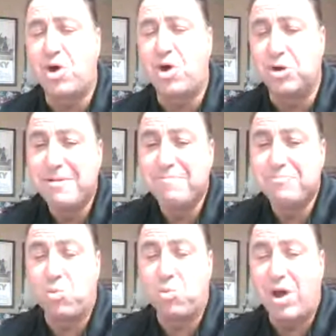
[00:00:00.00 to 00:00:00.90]
So
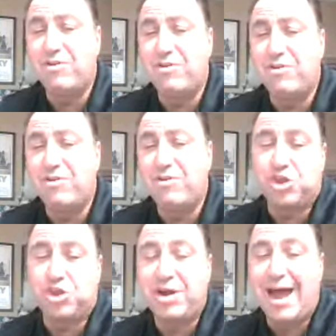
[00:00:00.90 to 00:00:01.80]
everything we
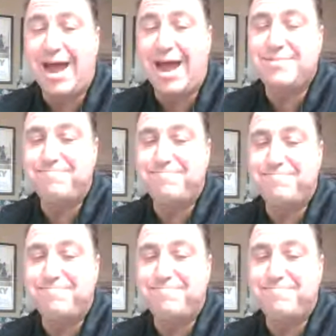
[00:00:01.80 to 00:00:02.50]
thought would happen